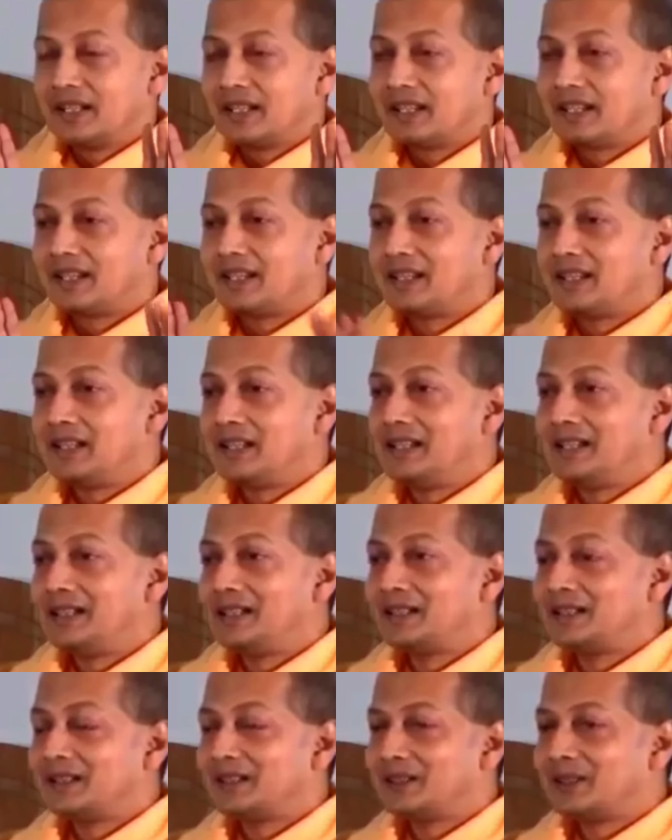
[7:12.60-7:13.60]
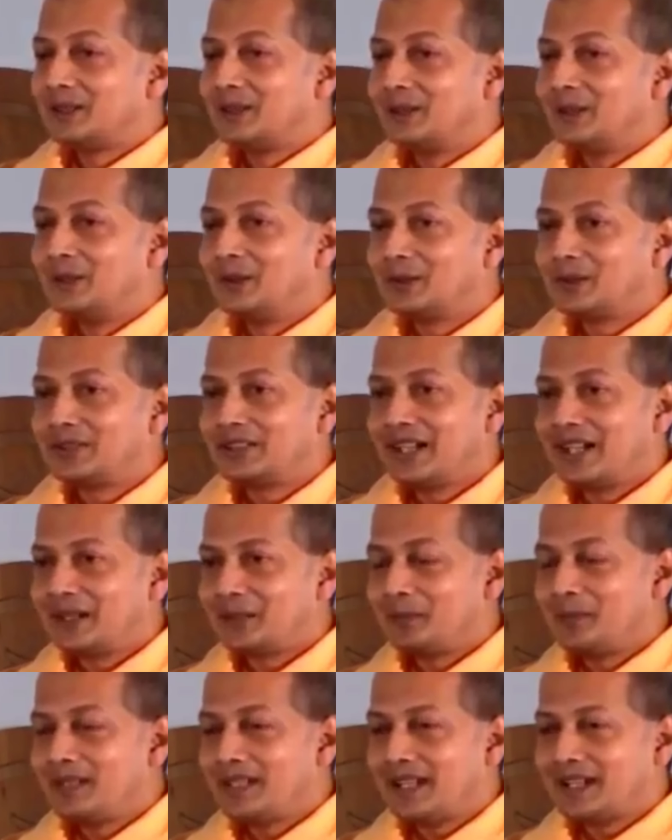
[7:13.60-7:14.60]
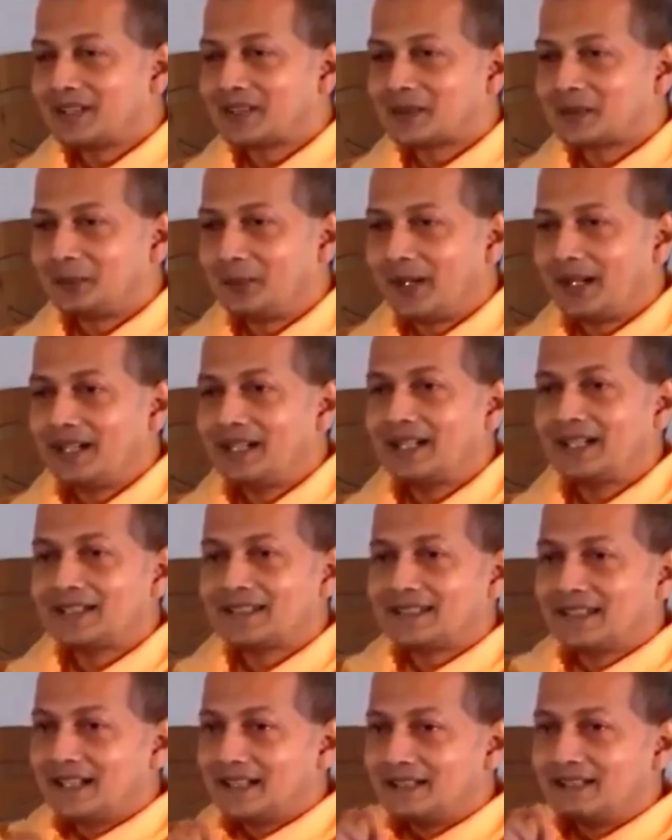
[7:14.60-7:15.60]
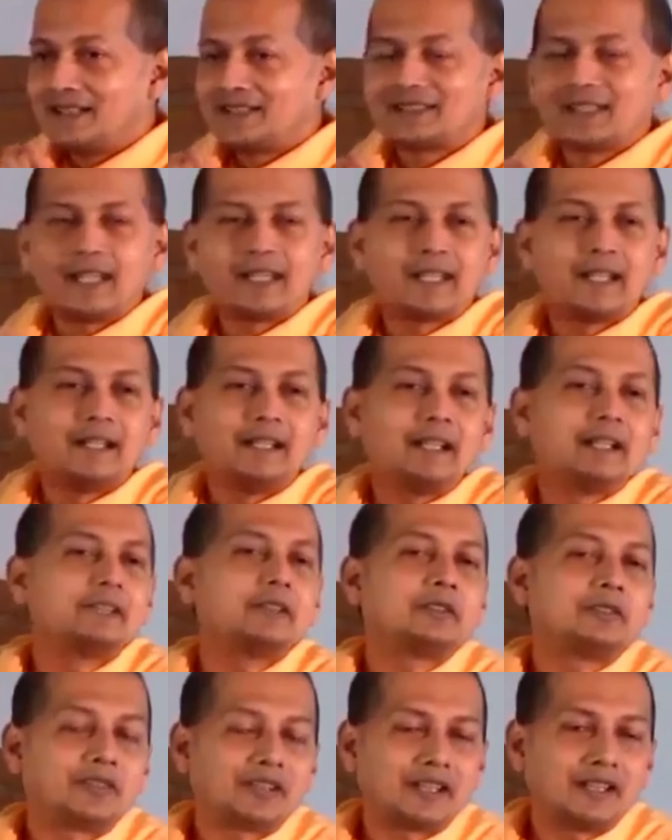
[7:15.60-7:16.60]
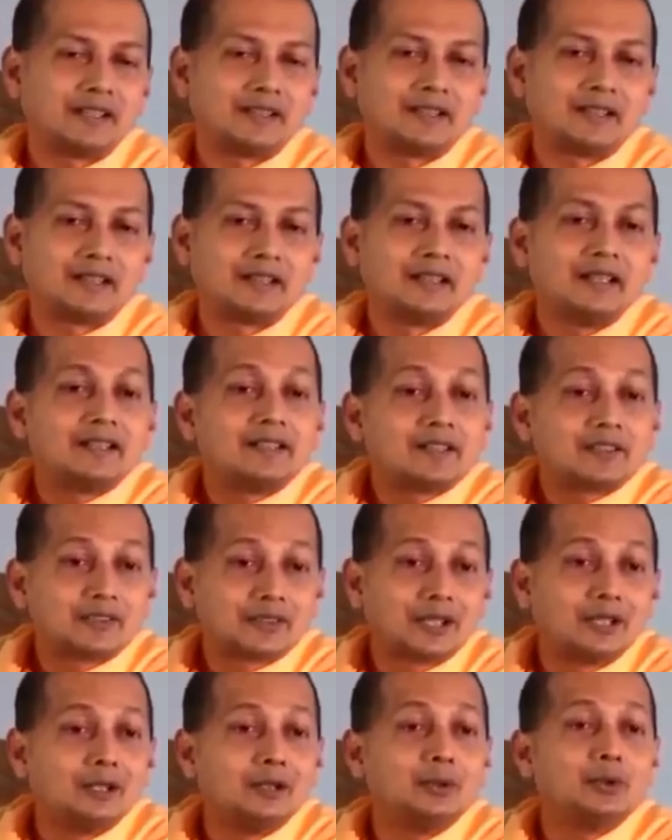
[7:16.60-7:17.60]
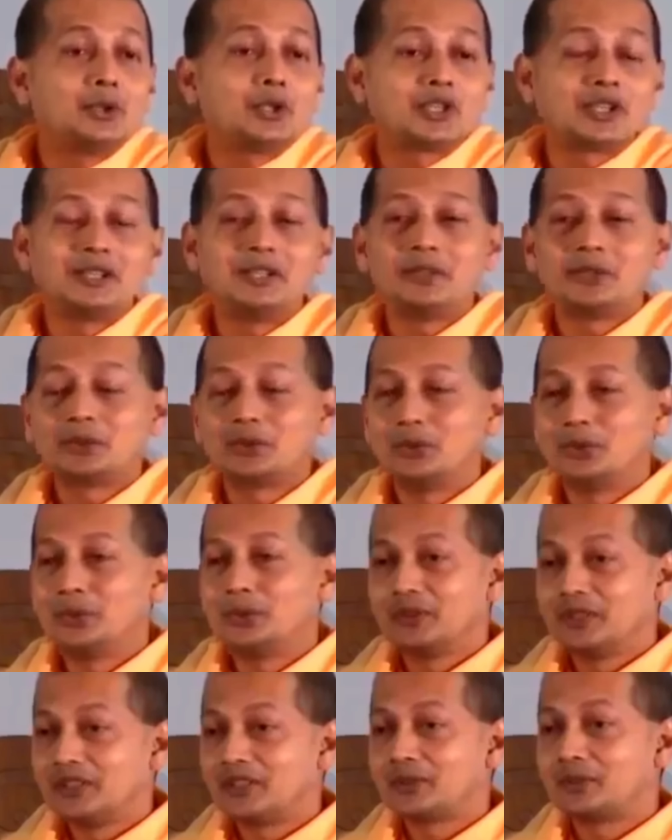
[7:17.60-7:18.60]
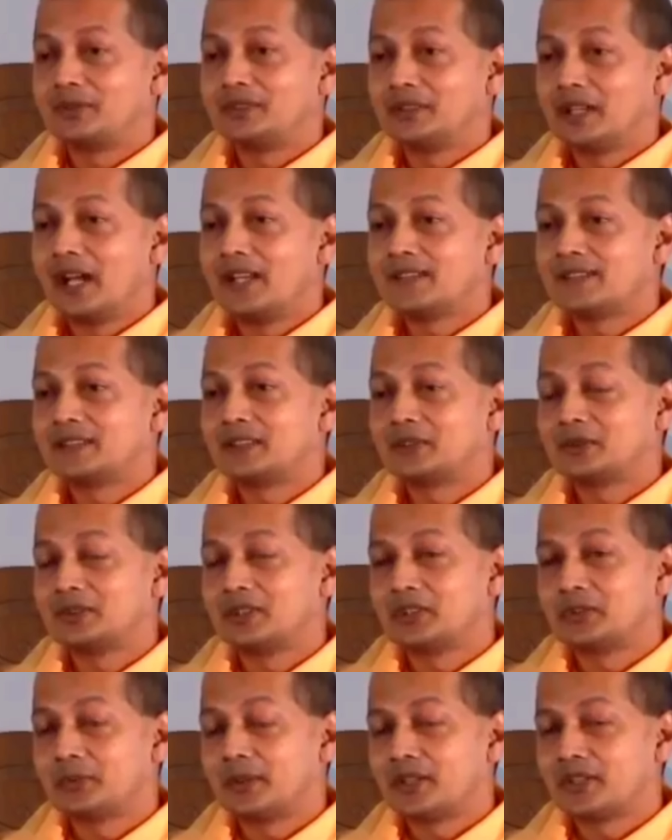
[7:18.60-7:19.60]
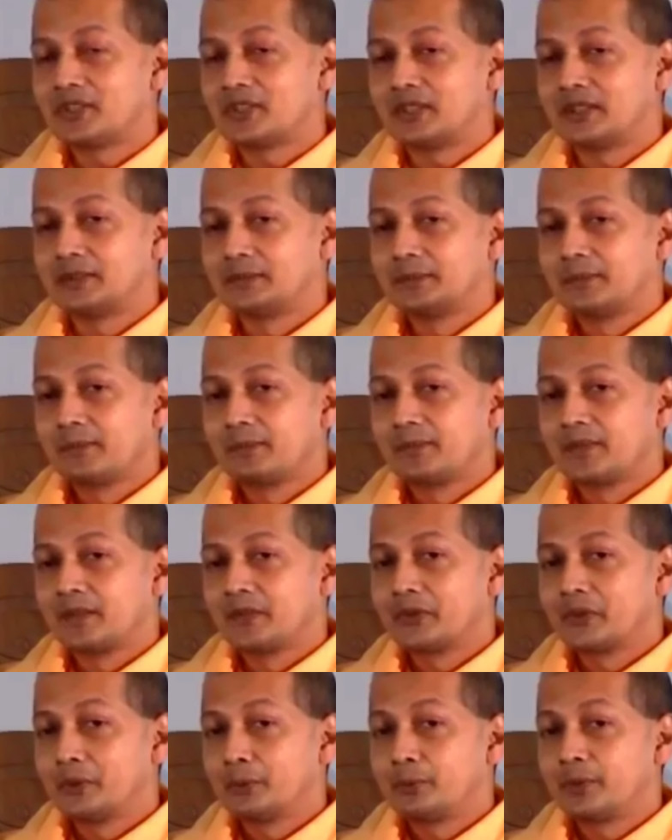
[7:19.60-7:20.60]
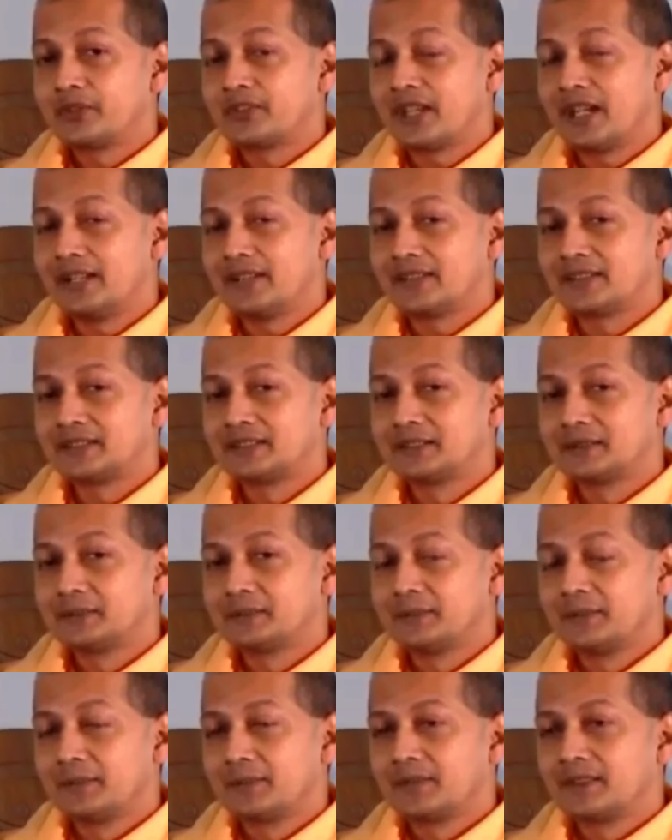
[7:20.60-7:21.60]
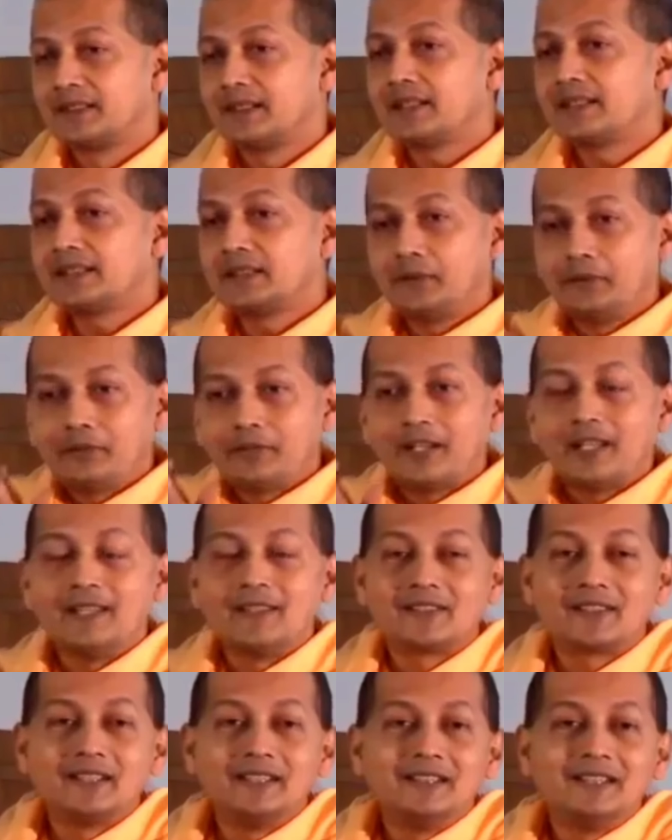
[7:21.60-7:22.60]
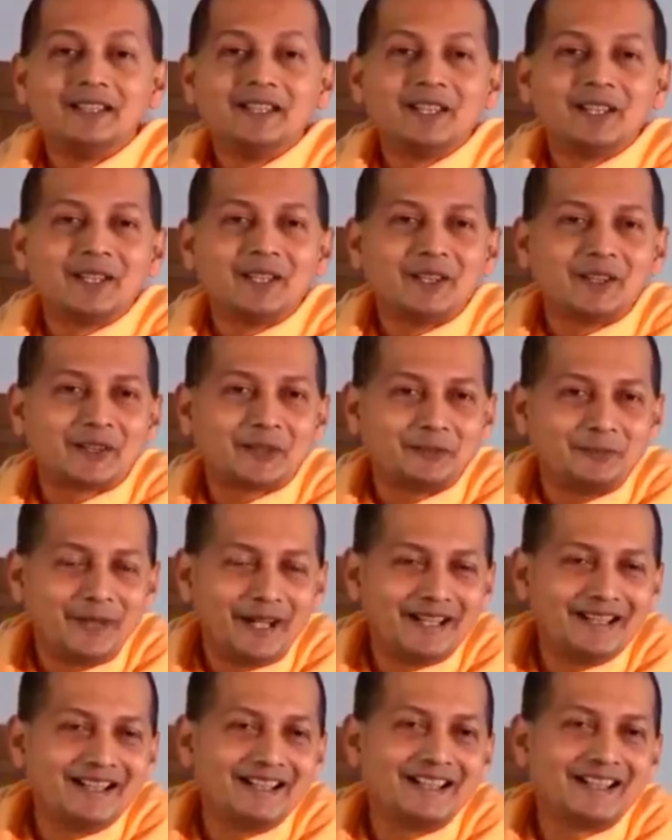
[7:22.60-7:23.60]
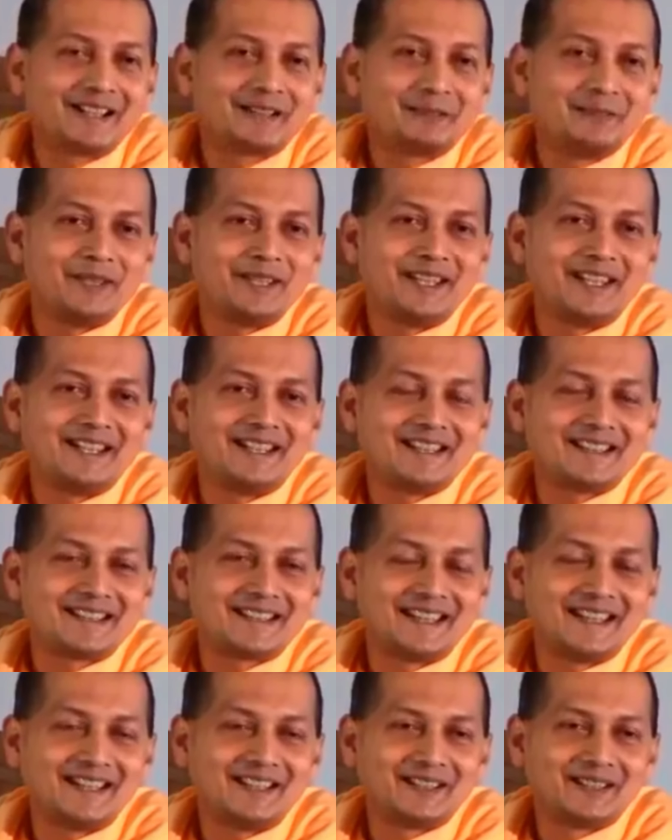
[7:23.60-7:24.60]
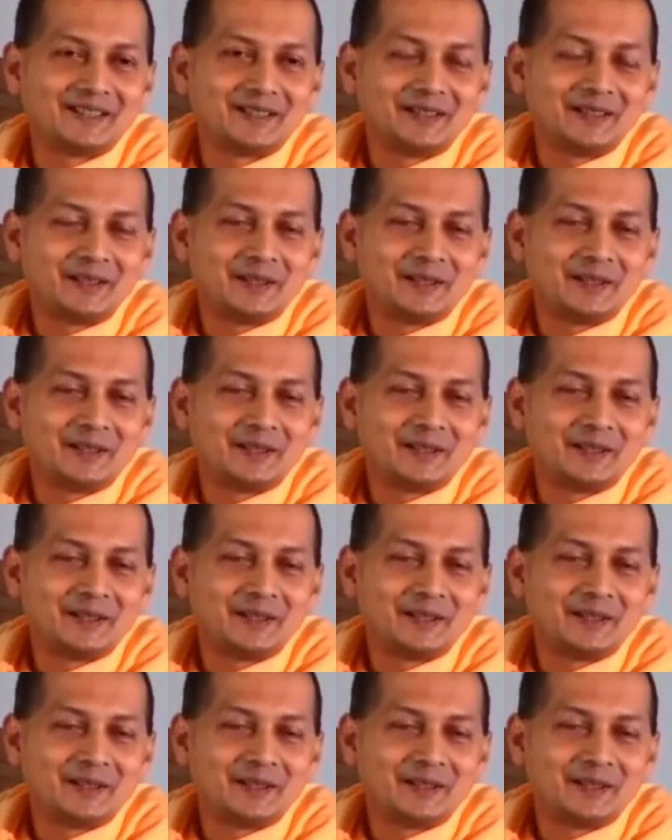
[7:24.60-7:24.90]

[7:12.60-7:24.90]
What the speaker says: he looked at me and smiled and said this, I can never forget it. It's the solution to this, the answer to this question. So precise. Just a phrase. He smiled at me and he said,